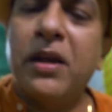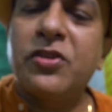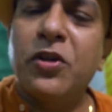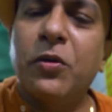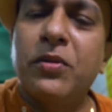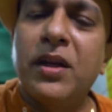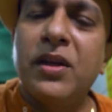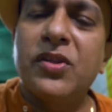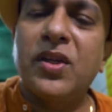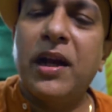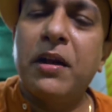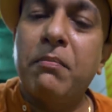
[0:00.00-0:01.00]
pasty on the
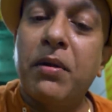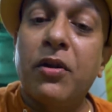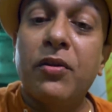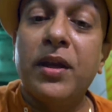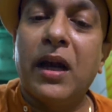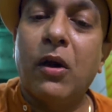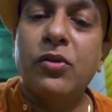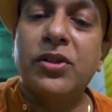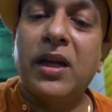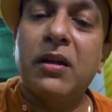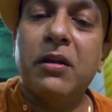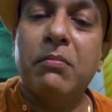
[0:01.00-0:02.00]
inside, but on the
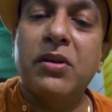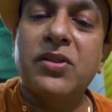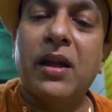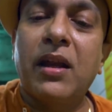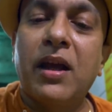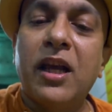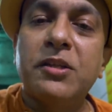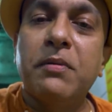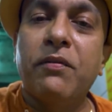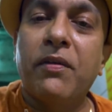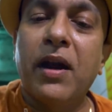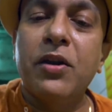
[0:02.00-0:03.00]
outside, that masala has
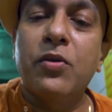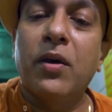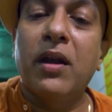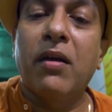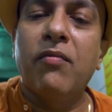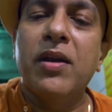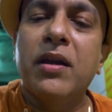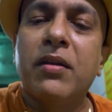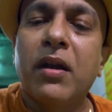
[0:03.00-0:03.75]
been fried to a lovely